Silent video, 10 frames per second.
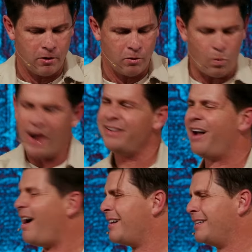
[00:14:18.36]
Why
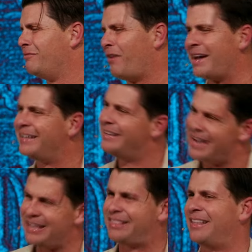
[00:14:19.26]
not invite
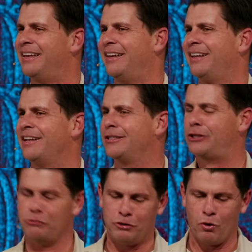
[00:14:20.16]
Nathan
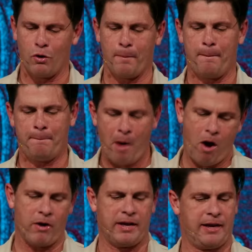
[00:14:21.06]
to your
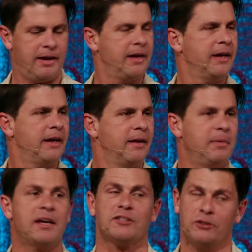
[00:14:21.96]
party?
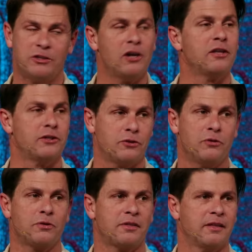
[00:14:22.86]
Because he'll tell you the
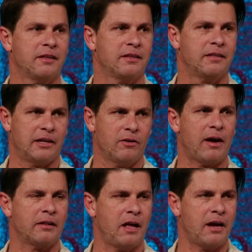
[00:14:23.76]
truth, that you're out
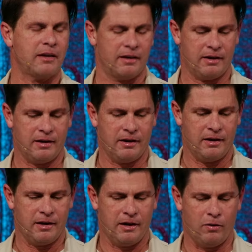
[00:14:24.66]
of line.
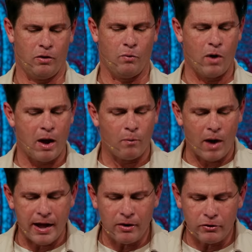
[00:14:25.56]

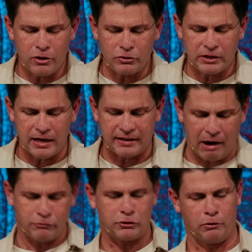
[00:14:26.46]
Why don't you take
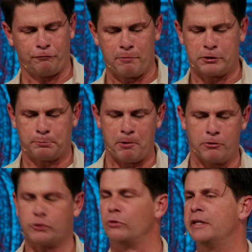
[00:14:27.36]
counsel from
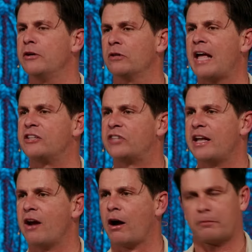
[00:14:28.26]
spiritual leader like
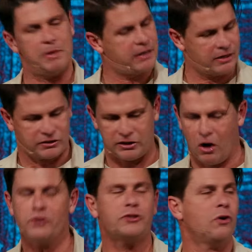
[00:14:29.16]
Zadok? Because he
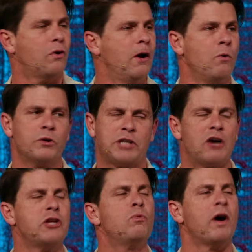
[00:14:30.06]
also will tell
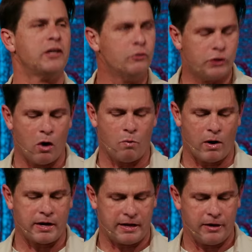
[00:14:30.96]
you what you don't
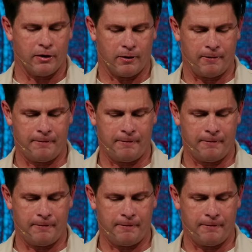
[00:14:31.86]
want to hear.